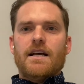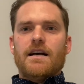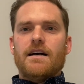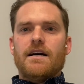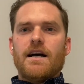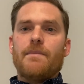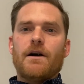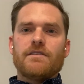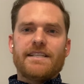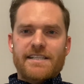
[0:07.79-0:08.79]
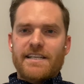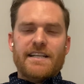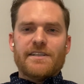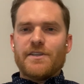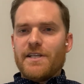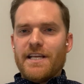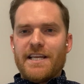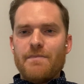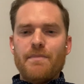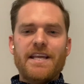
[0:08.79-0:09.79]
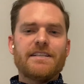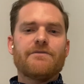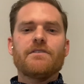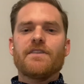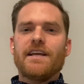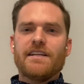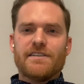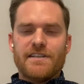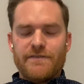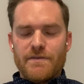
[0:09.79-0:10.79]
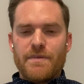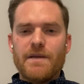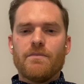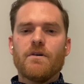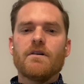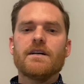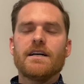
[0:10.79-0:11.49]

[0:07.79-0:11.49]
about dizziness, it can mean different things to different people.